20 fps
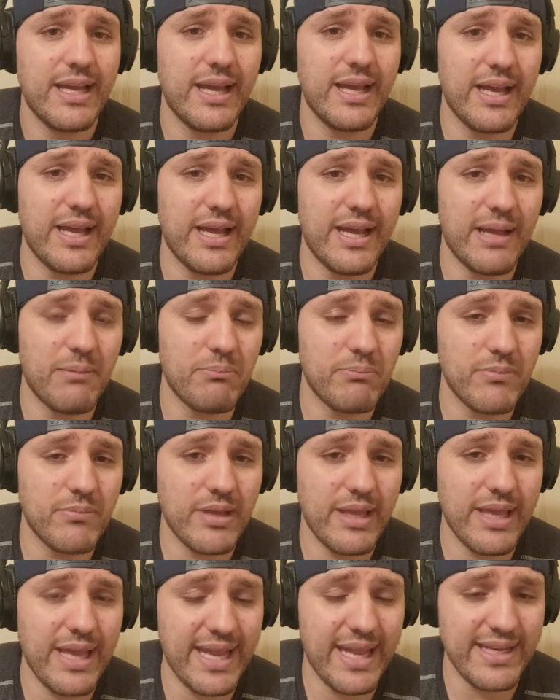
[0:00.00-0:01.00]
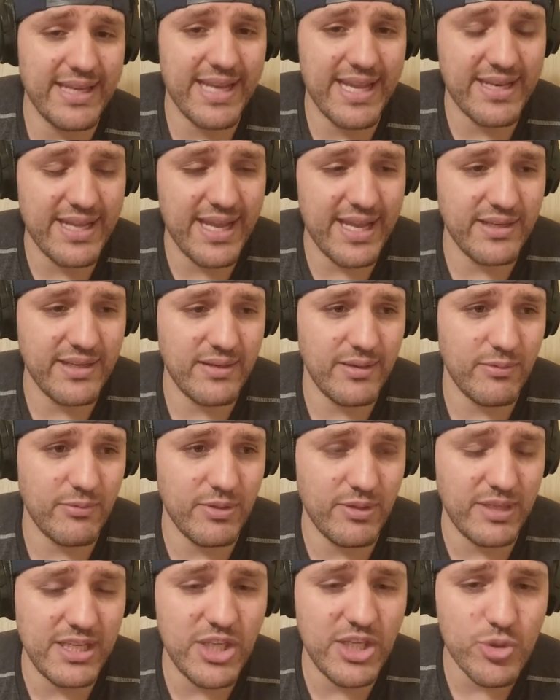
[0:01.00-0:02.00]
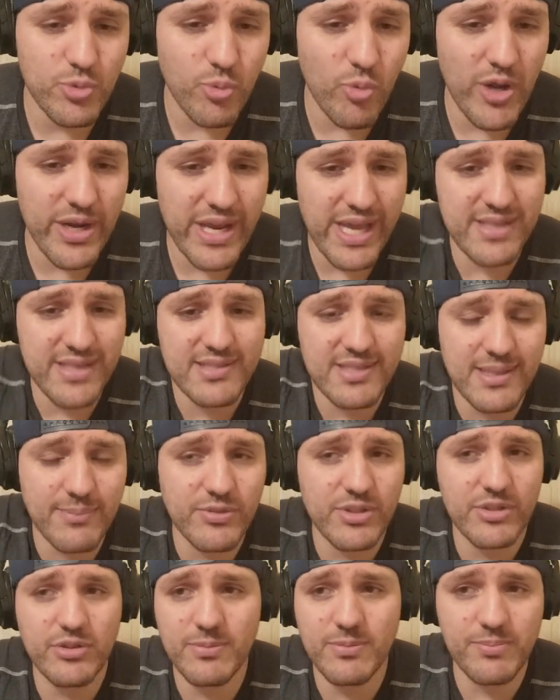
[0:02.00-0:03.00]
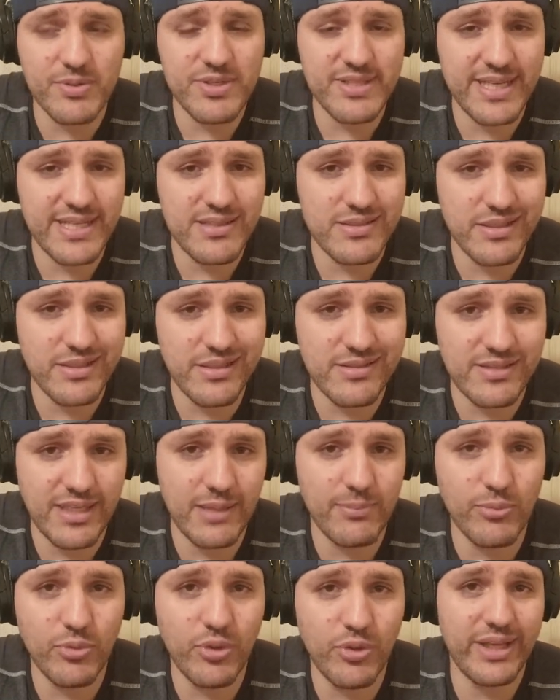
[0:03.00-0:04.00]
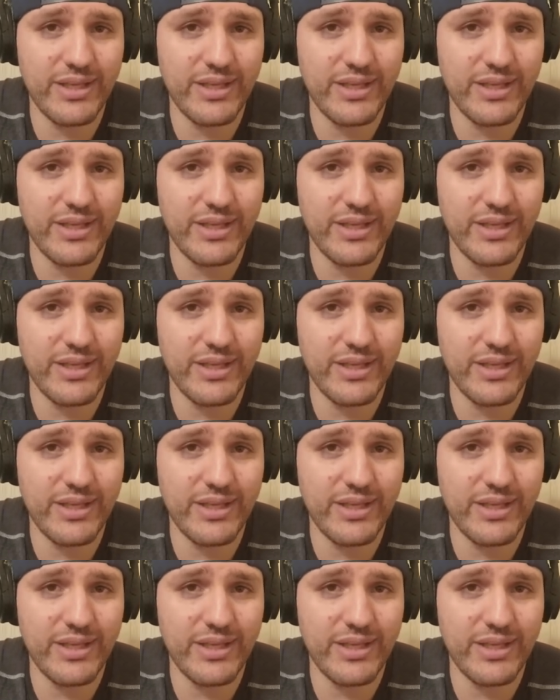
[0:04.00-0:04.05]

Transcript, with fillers: Um, and, and, and each one has something to present to the table.